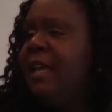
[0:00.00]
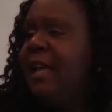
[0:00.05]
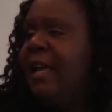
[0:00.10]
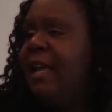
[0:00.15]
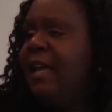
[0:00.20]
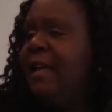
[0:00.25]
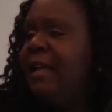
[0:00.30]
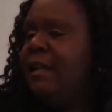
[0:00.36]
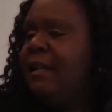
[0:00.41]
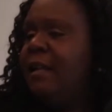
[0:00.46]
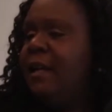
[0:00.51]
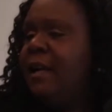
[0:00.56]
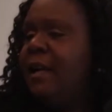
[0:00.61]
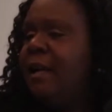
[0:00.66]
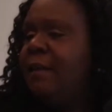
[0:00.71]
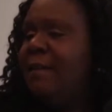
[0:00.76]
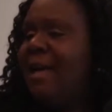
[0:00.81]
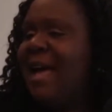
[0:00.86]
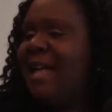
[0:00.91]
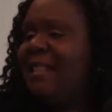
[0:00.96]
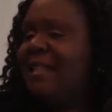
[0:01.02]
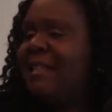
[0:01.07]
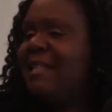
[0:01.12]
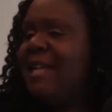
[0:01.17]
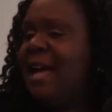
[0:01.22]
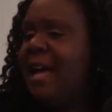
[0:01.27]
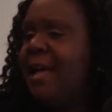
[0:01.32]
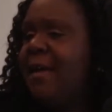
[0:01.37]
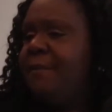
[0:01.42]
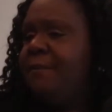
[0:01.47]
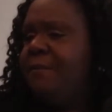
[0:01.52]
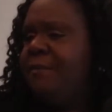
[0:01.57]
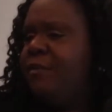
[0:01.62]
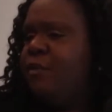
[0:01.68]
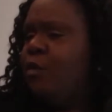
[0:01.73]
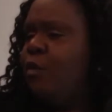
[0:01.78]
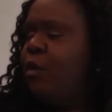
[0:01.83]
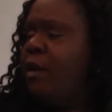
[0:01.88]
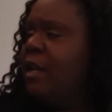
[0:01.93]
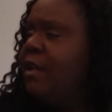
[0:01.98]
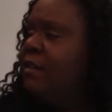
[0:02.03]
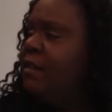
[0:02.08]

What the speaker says: And at the time, 20